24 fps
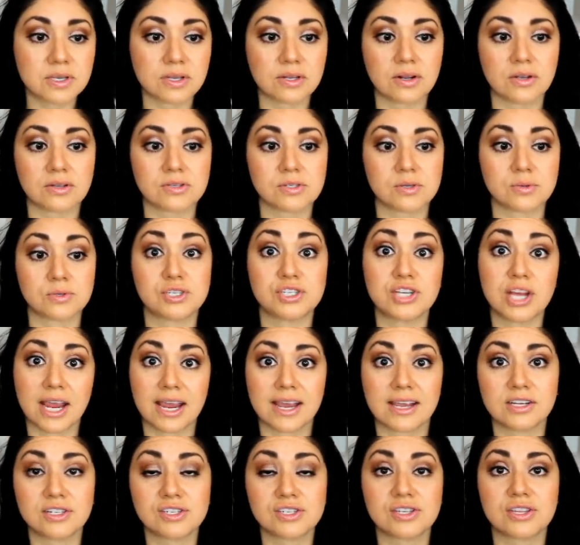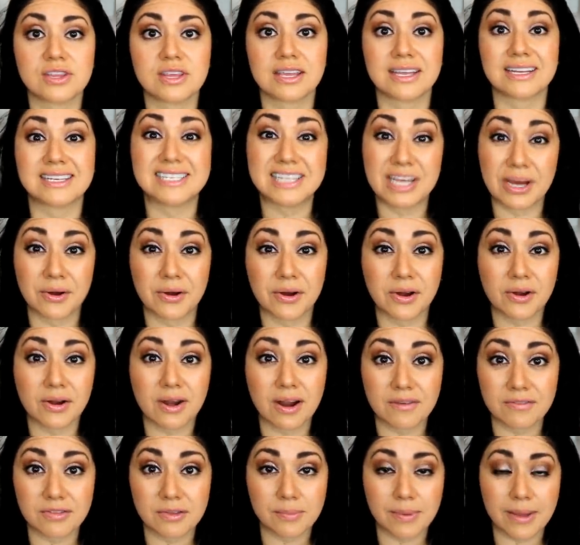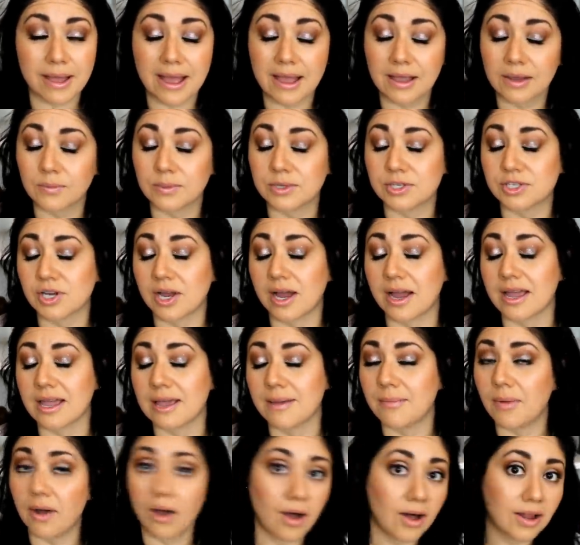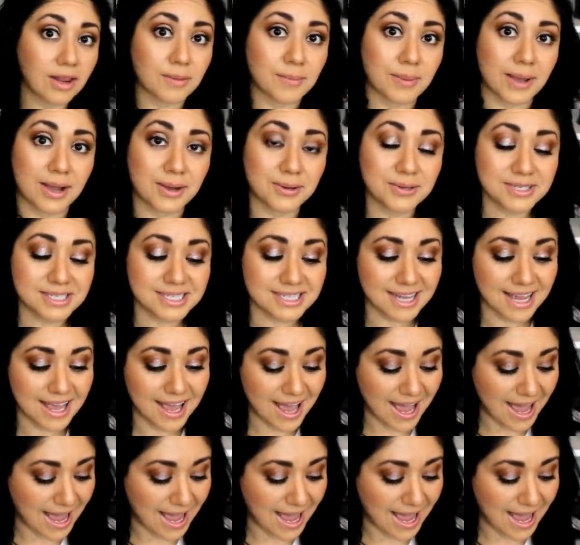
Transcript: You can also change the interior of the bag, which I am all about.